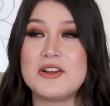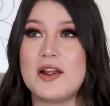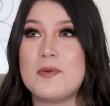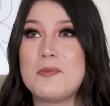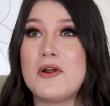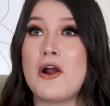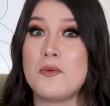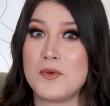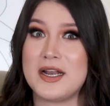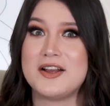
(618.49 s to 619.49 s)
I remember our
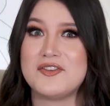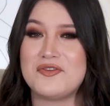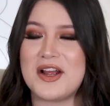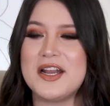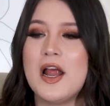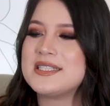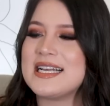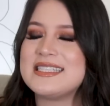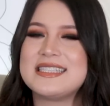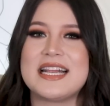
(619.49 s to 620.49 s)
really good friend was
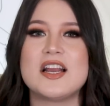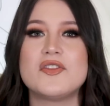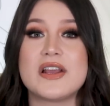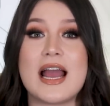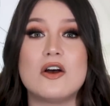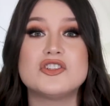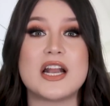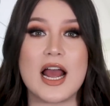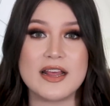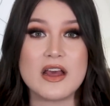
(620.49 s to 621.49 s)
like sitting on the couch
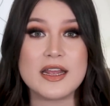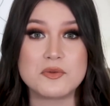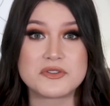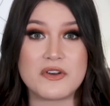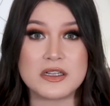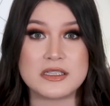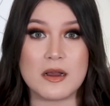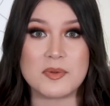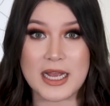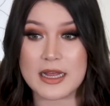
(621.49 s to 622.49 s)
and I thought he was fucked
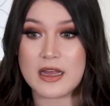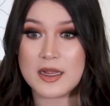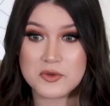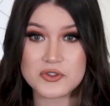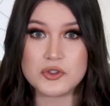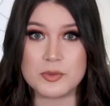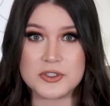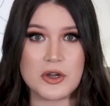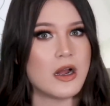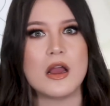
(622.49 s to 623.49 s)
up. Like I thought he was super
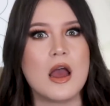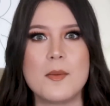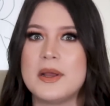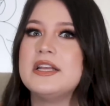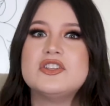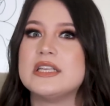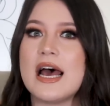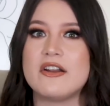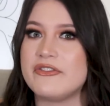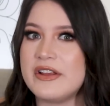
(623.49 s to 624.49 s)
drunk, but he just
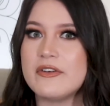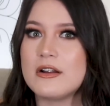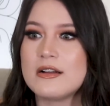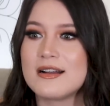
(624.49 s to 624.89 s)
had a fever.